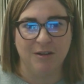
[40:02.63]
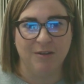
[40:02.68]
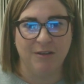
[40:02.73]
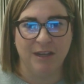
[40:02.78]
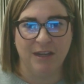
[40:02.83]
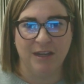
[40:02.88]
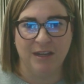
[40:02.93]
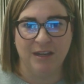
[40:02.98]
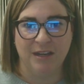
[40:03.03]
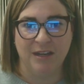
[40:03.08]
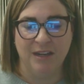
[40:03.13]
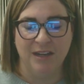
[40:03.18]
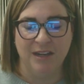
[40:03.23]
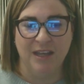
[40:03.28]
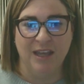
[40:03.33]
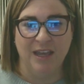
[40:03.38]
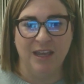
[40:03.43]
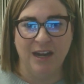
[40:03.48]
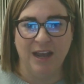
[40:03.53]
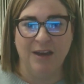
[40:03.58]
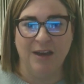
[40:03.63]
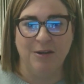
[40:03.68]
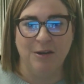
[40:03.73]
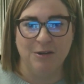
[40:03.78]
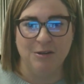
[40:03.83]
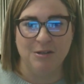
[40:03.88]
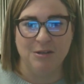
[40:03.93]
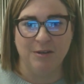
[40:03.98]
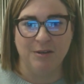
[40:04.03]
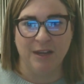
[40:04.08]
doing and how
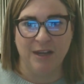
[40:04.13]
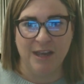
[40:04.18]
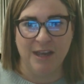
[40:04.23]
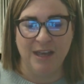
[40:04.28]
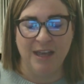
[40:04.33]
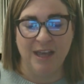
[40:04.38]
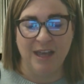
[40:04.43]
you're doing it.